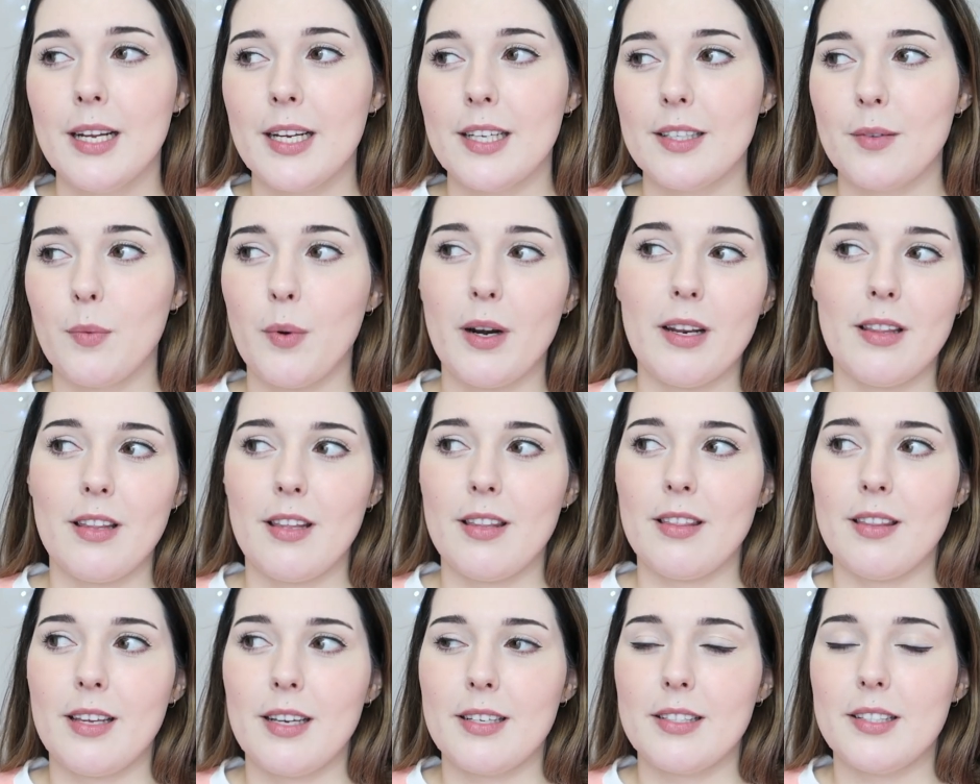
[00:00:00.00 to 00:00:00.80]
One of the
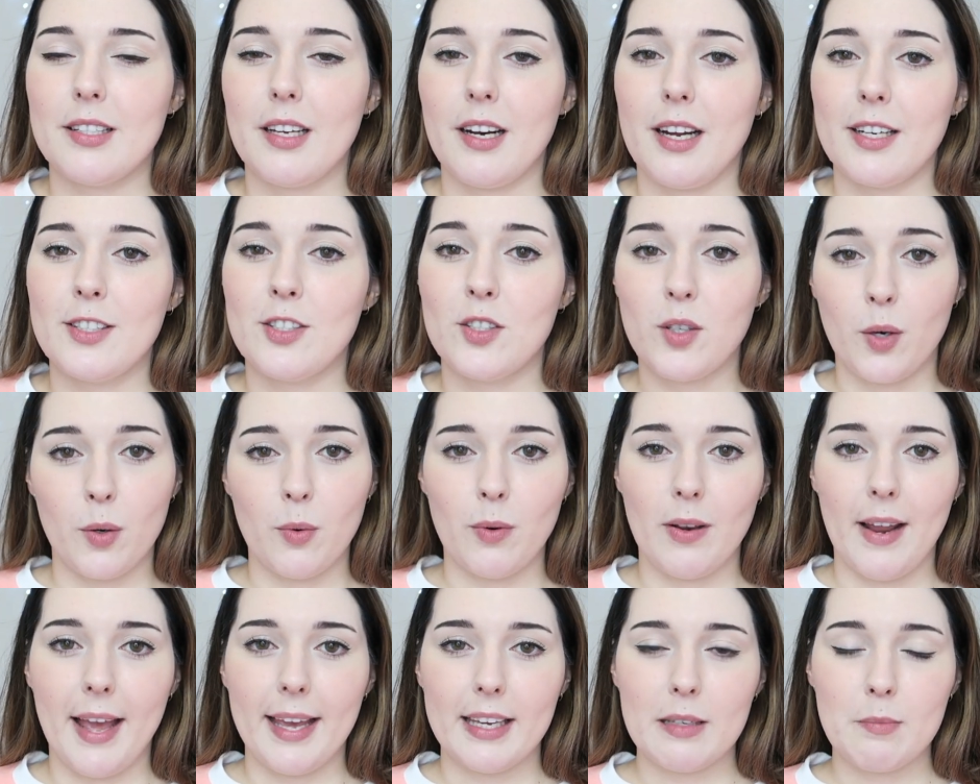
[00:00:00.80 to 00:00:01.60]
things that I don't
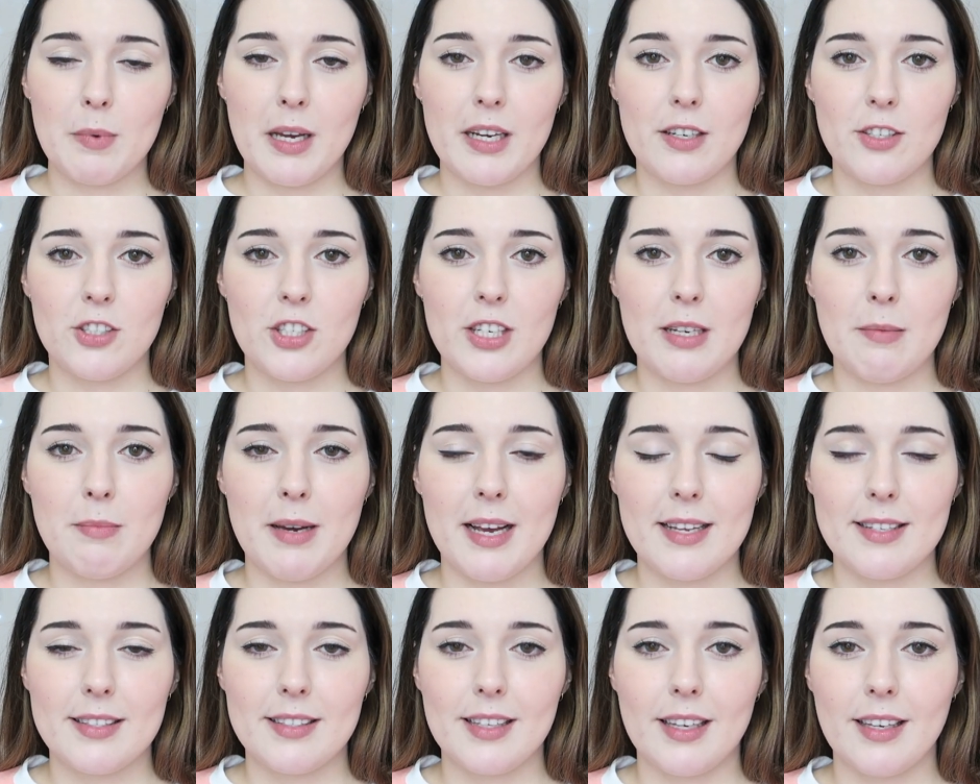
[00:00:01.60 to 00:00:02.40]
like about sheet
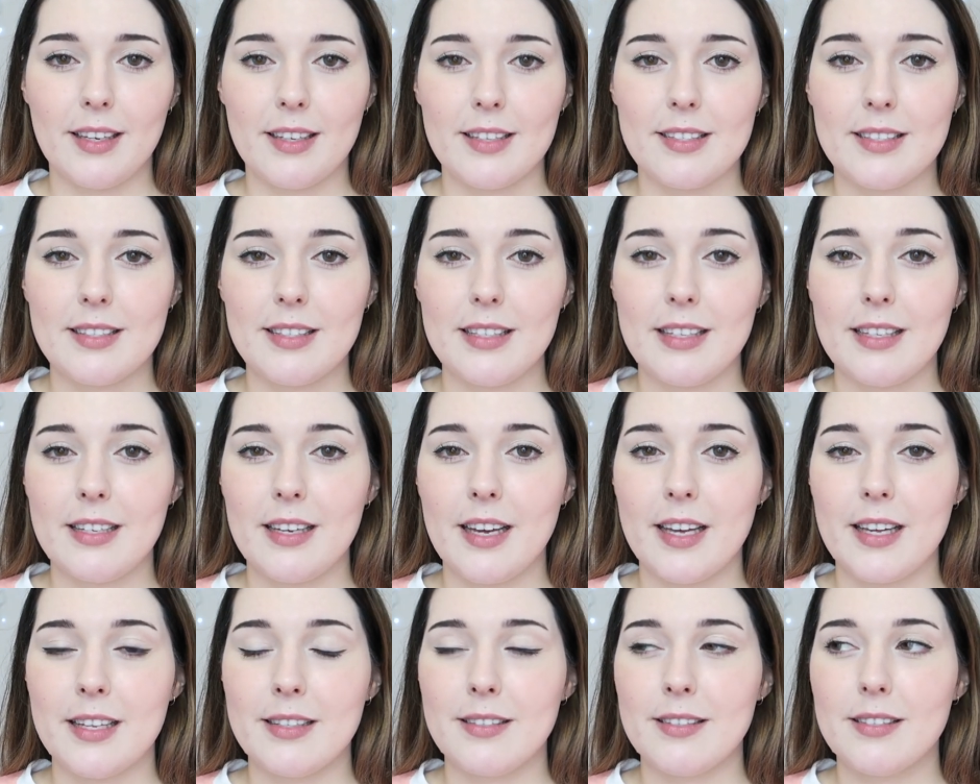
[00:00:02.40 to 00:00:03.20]
masking is the
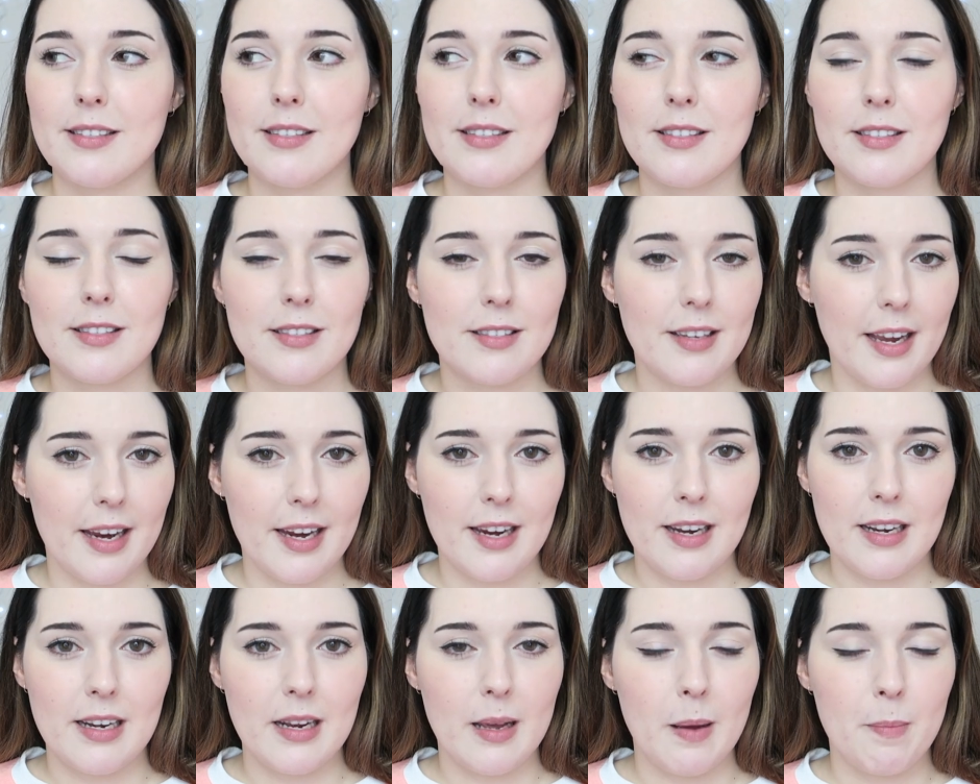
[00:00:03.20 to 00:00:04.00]

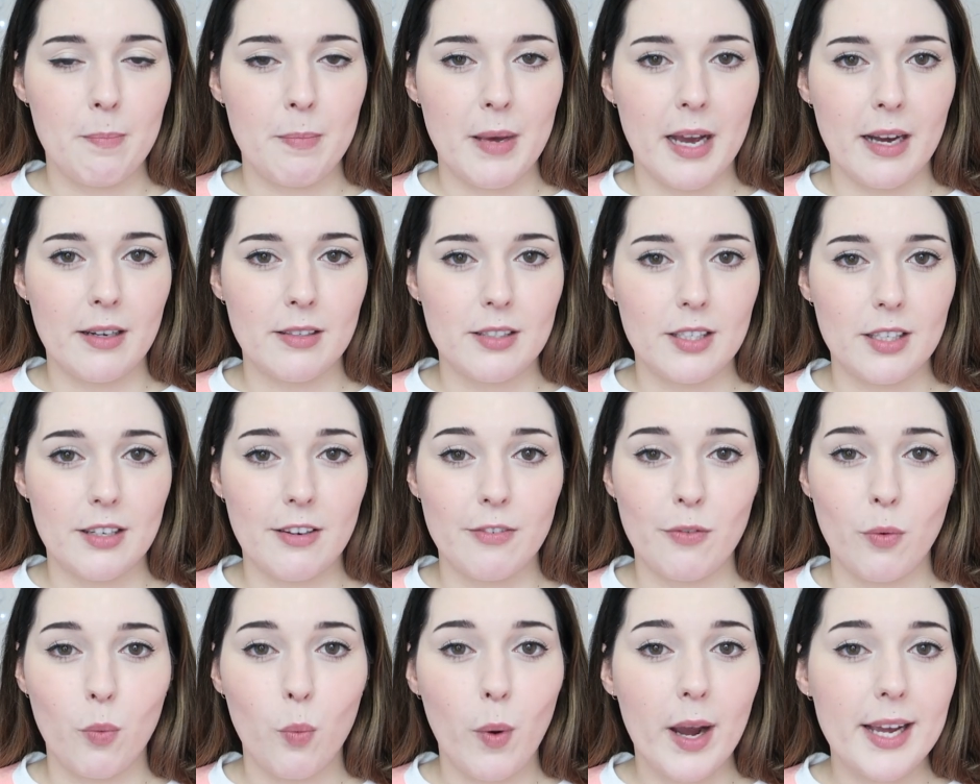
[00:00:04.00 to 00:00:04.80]
insane amount
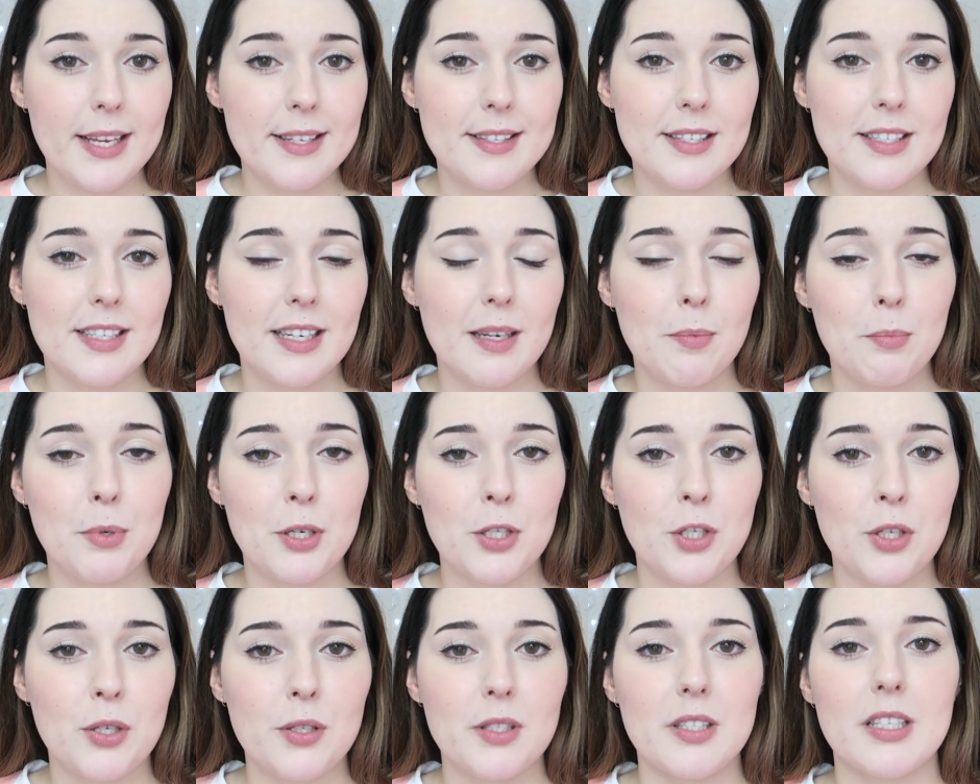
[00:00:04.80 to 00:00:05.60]
of waste it
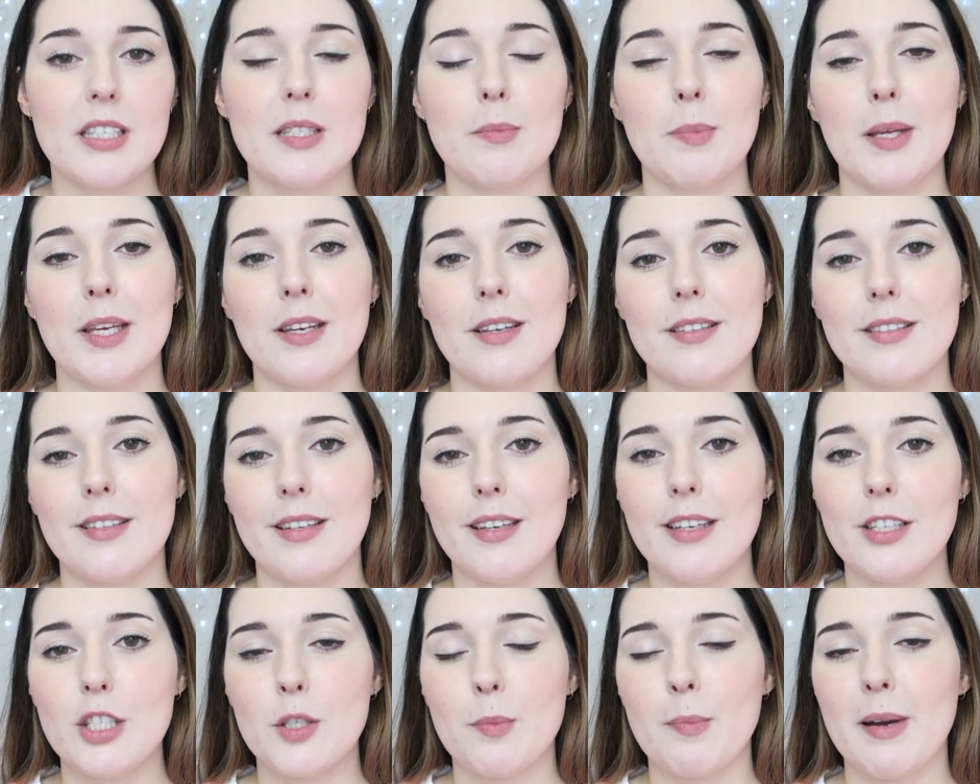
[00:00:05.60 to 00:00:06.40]
produces, because
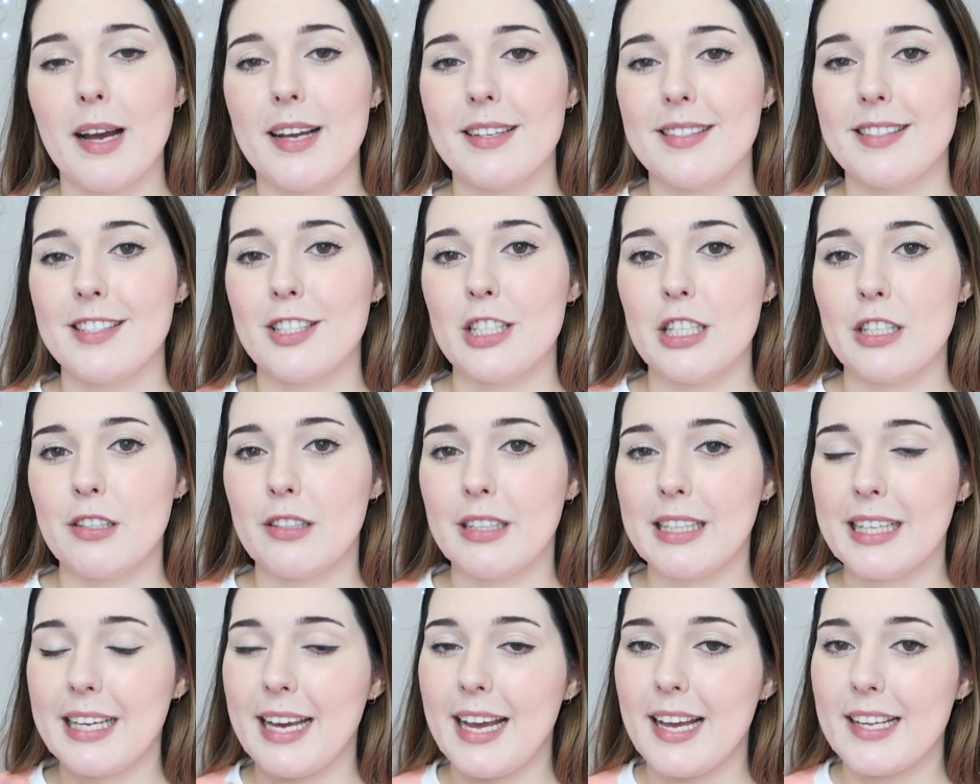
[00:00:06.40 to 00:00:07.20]
each mask
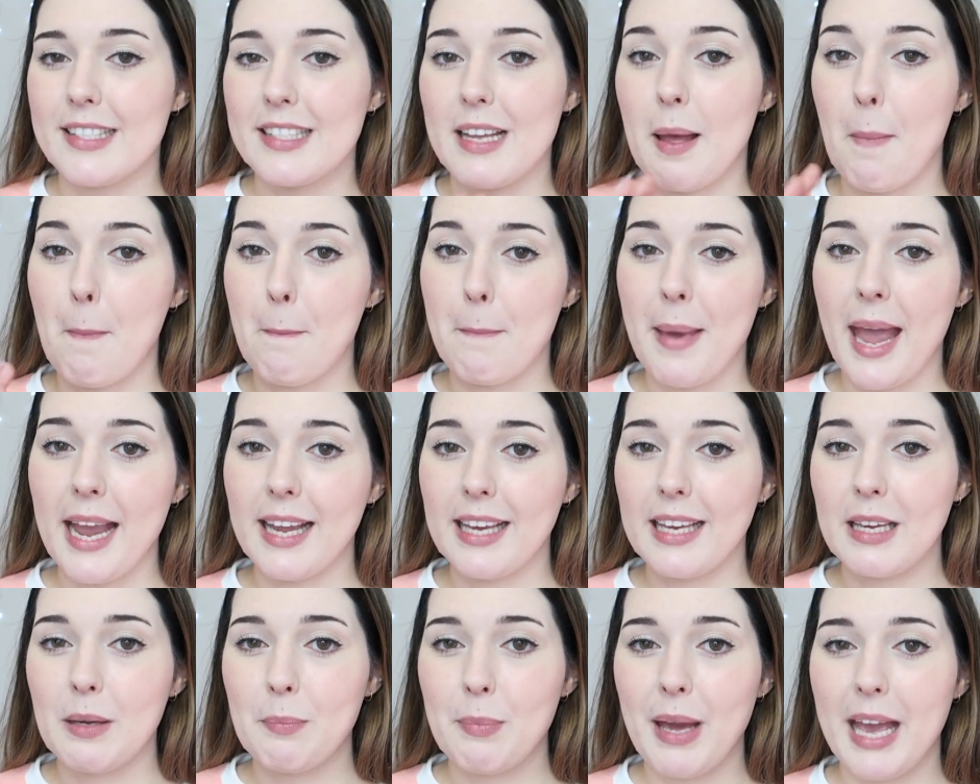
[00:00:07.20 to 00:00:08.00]
generally has a
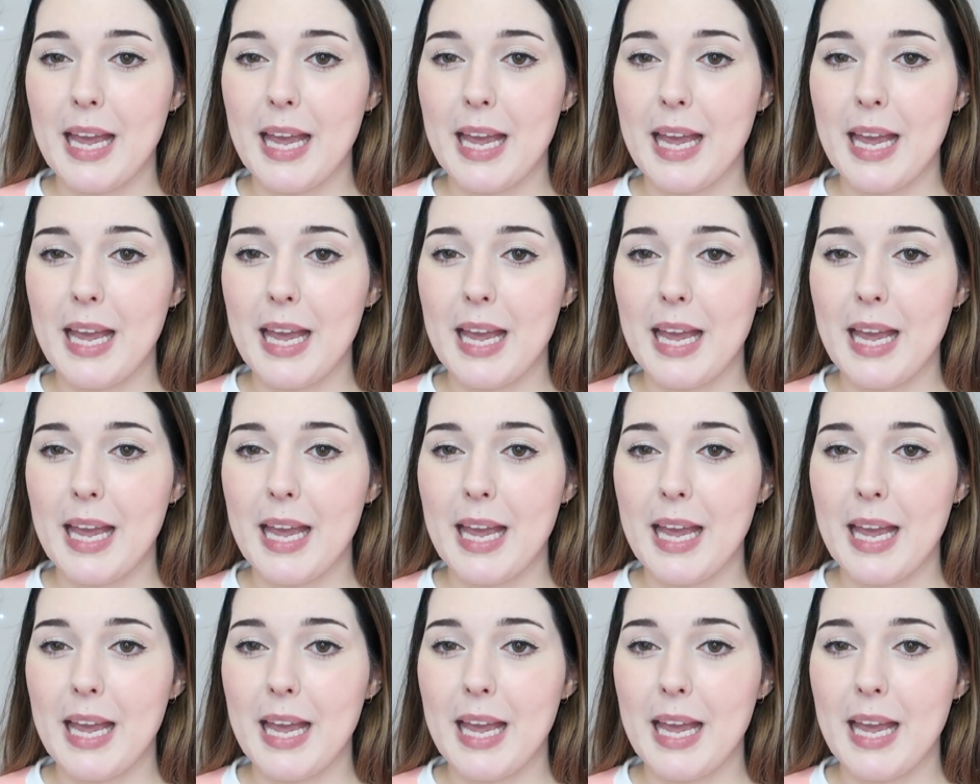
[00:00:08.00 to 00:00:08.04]
backing